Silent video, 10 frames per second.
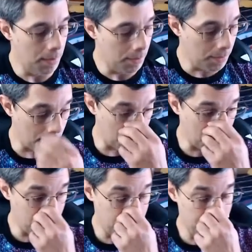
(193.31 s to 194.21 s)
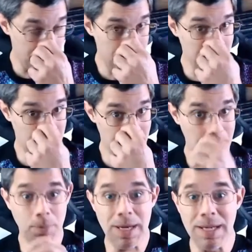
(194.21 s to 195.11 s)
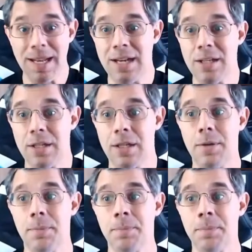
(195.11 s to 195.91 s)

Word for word: Well, being that uh,